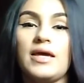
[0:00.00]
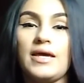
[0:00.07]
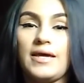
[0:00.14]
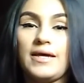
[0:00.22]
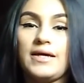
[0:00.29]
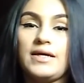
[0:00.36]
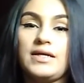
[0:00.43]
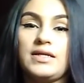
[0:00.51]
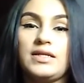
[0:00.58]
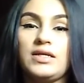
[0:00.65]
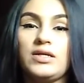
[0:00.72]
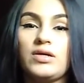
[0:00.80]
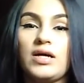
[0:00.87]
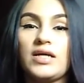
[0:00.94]
and
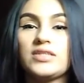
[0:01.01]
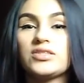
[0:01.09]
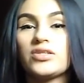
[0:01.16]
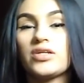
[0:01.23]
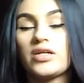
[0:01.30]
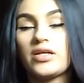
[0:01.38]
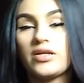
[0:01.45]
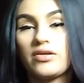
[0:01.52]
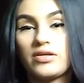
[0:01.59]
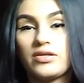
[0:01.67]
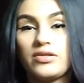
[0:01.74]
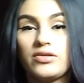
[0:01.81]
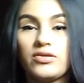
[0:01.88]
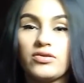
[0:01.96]
I started
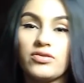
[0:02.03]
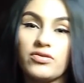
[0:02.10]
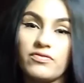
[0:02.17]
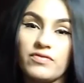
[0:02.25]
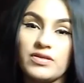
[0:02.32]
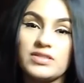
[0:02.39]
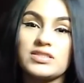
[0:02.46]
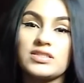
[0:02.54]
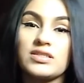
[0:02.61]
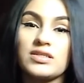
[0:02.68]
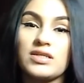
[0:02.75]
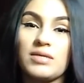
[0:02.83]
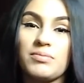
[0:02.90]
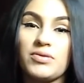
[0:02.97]
hearing, their friends
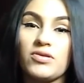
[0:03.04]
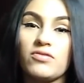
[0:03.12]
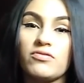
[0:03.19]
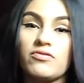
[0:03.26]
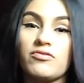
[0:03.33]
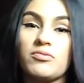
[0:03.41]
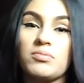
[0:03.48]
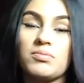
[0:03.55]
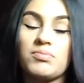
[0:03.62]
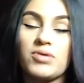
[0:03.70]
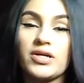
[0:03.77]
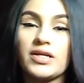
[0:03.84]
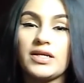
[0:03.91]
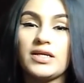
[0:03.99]
coming over from a
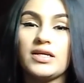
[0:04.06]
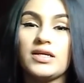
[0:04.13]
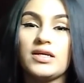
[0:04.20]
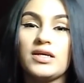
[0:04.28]
party.